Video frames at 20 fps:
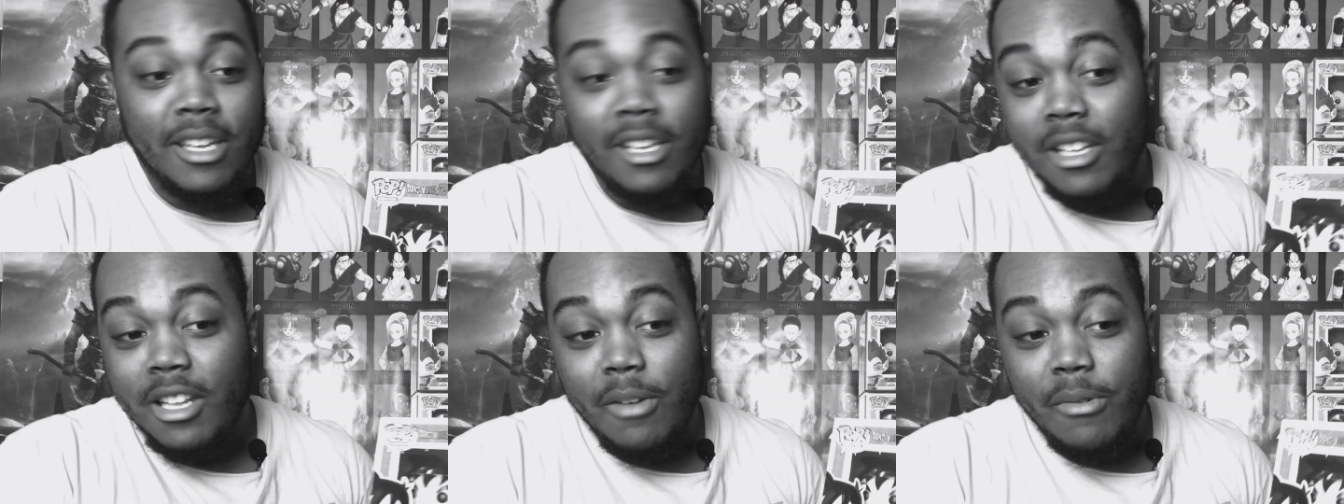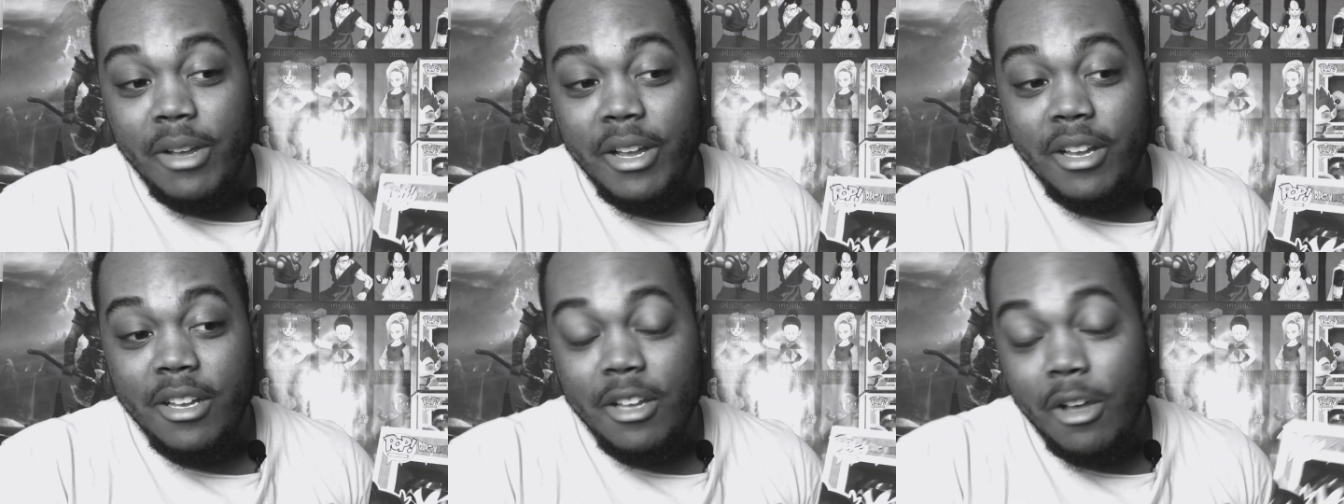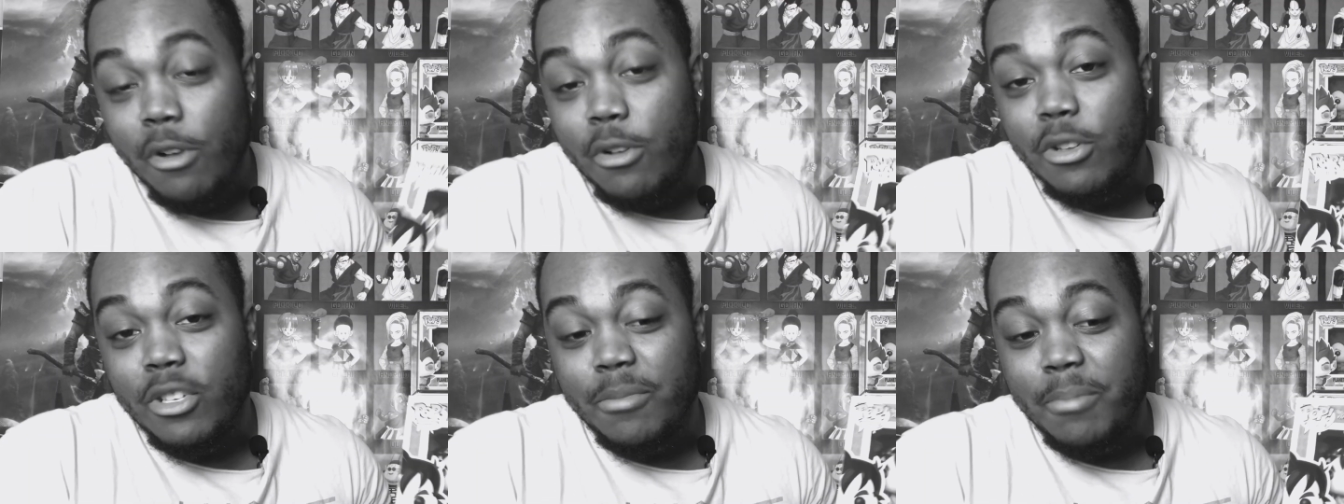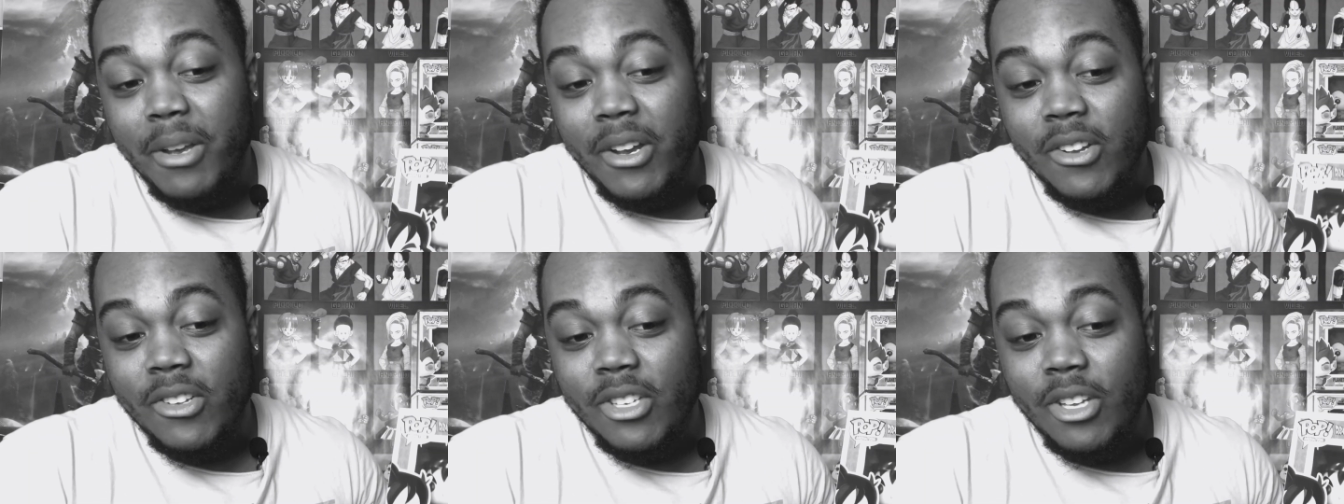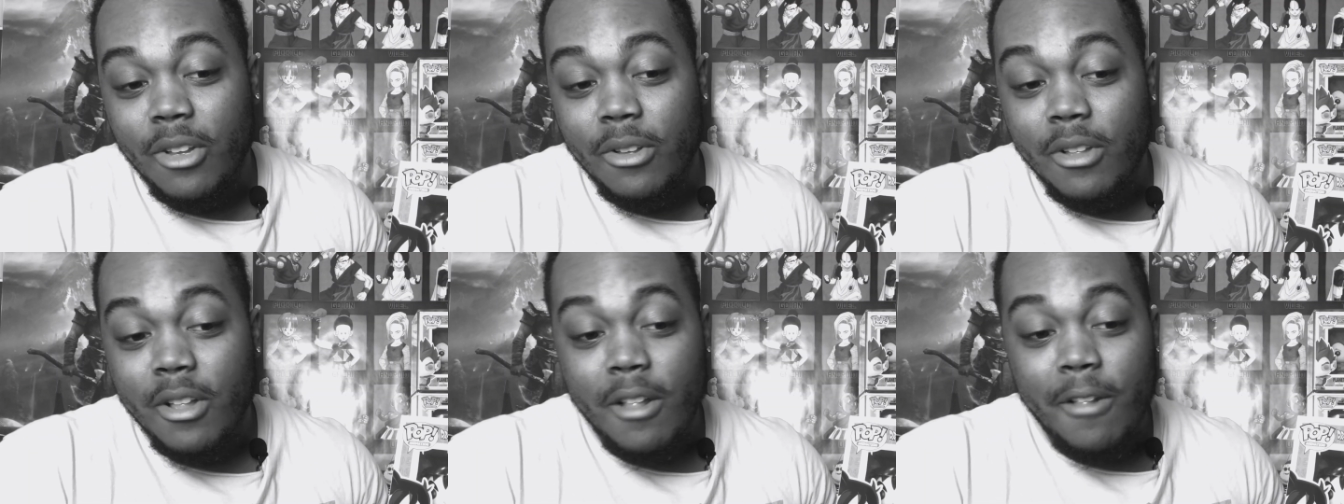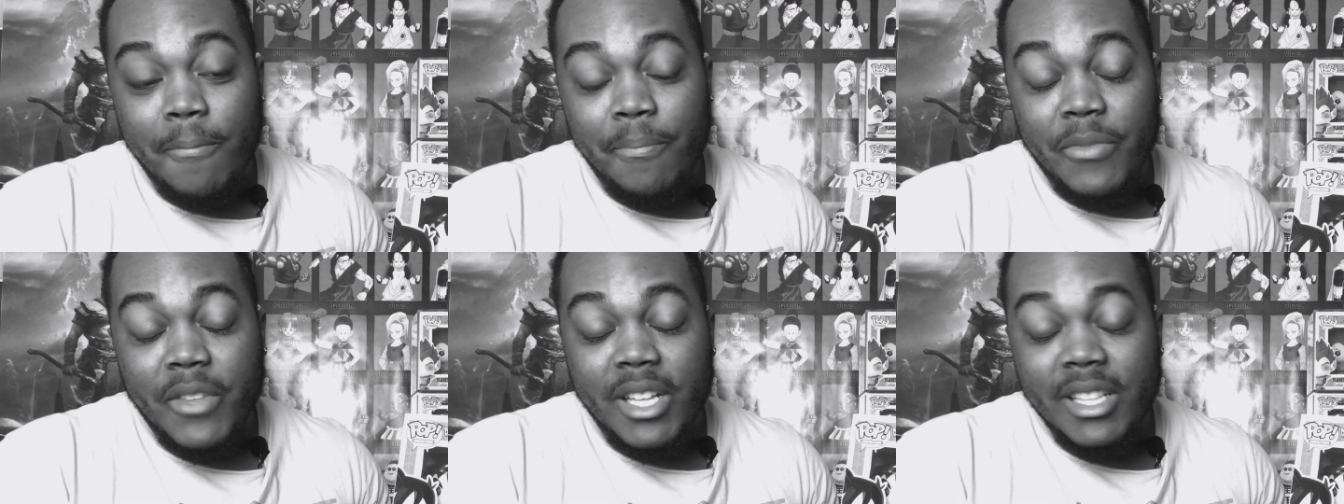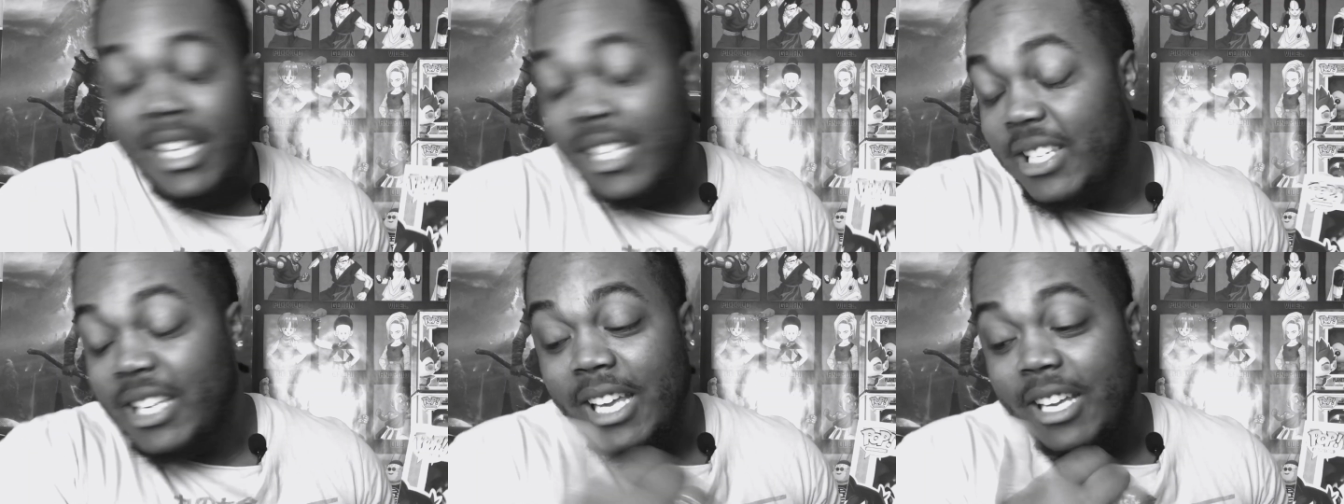you know what, Goku's bigger, so
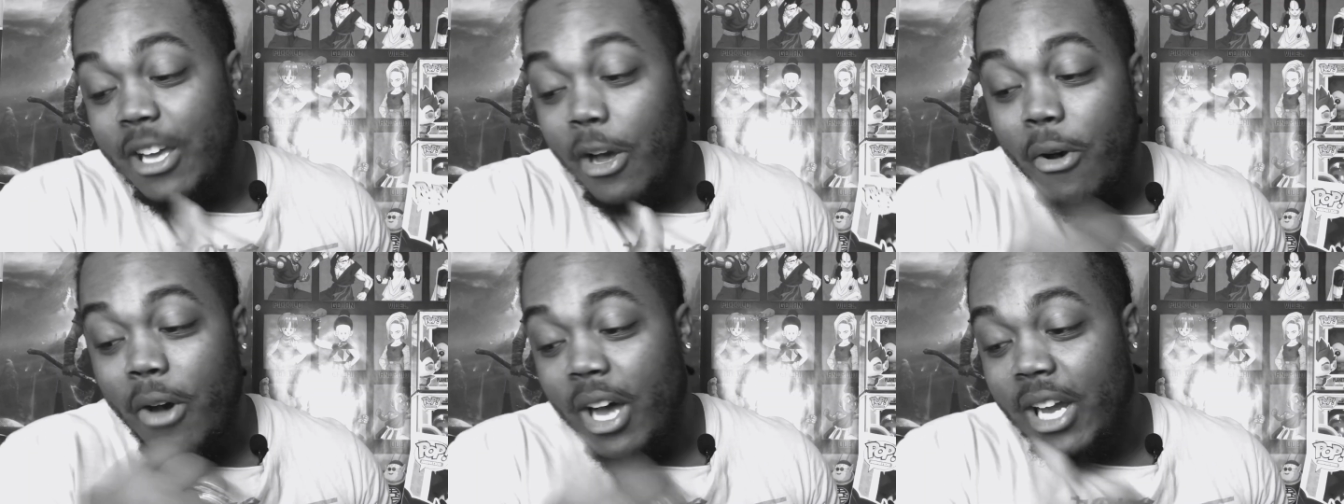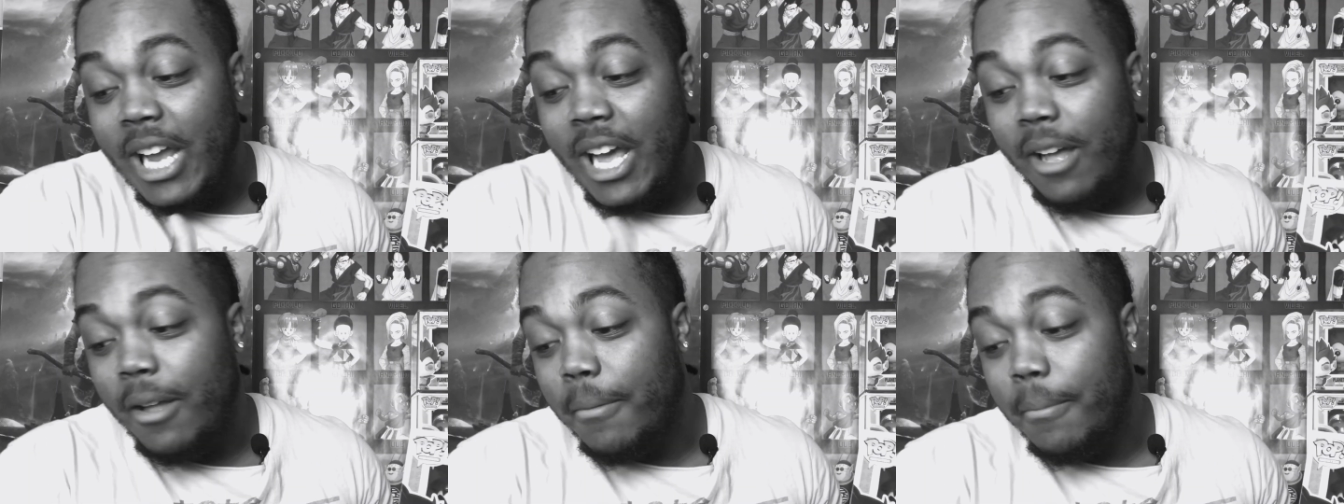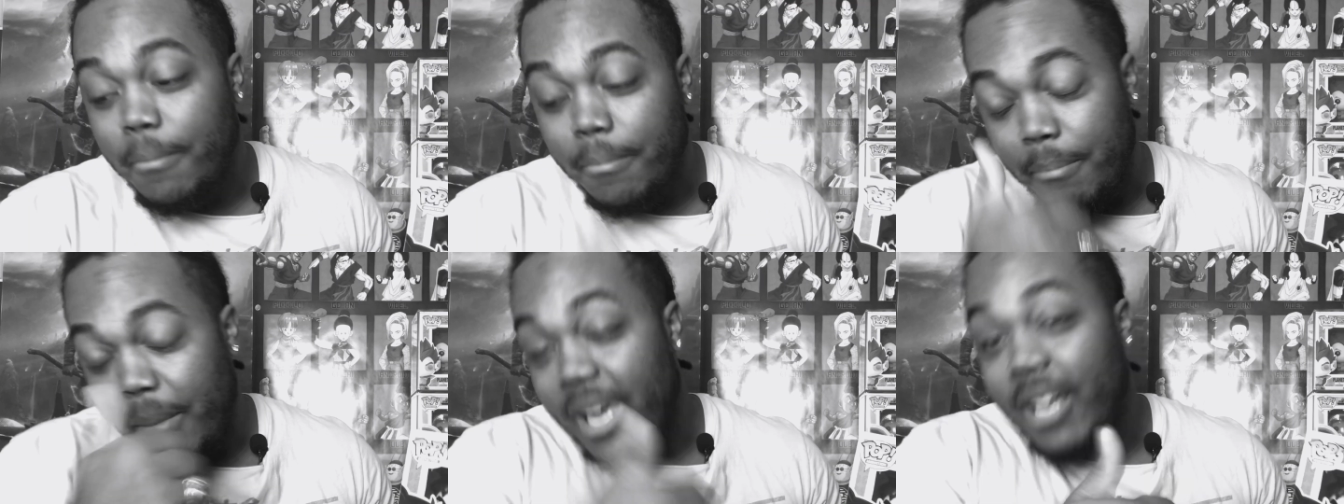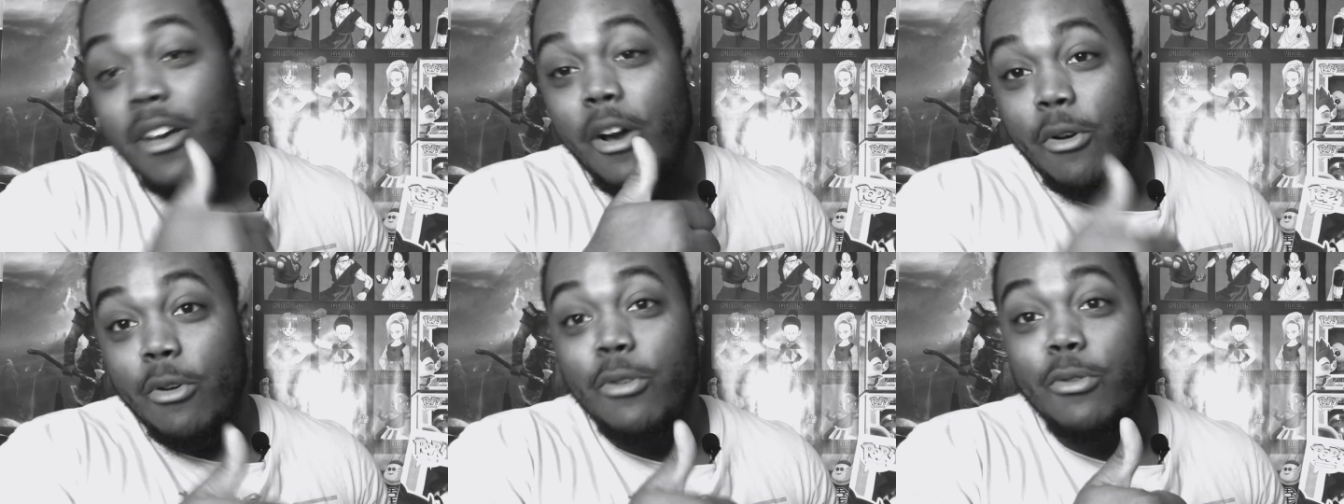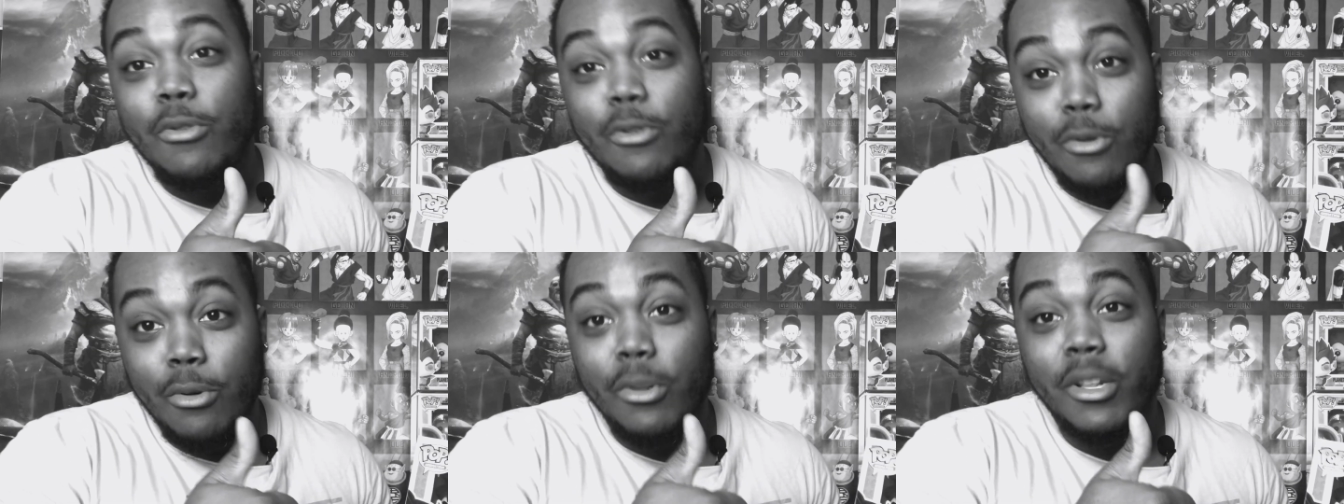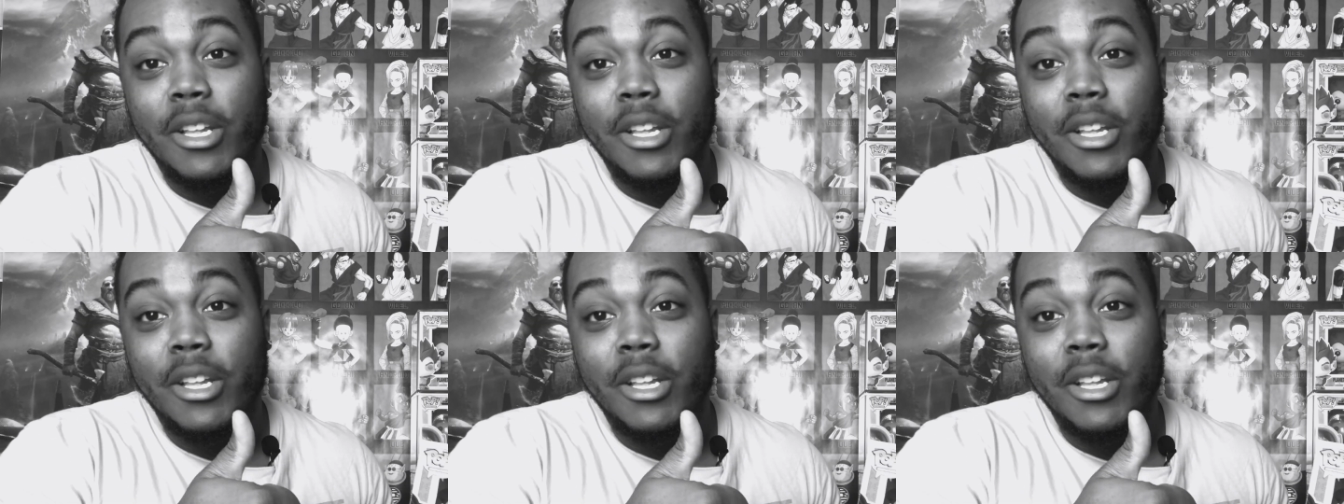let's kick Gohan out and make Goku cool